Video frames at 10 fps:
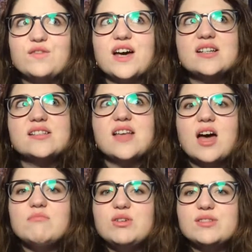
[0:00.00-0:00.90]
as a
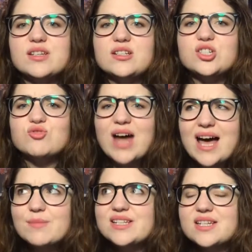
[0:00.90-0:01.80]
musical
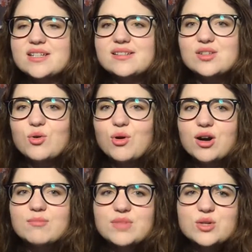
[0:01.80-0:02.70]
dramatist or
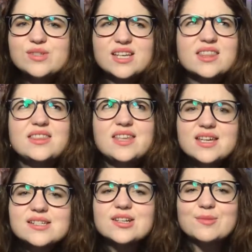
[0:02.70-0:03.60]
music
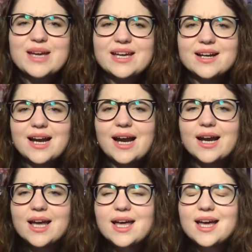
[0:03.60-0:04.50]
theatre maker.
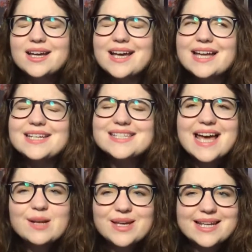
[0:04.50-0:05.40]
Can you
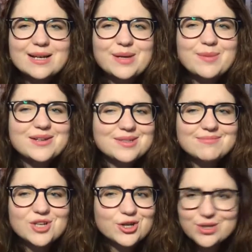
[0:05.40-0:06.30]
tell me a little bit about
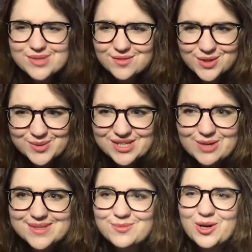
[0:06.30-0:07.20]
your use of those
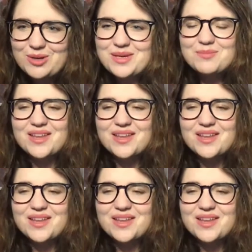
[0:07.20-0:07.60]
terms and what you mean by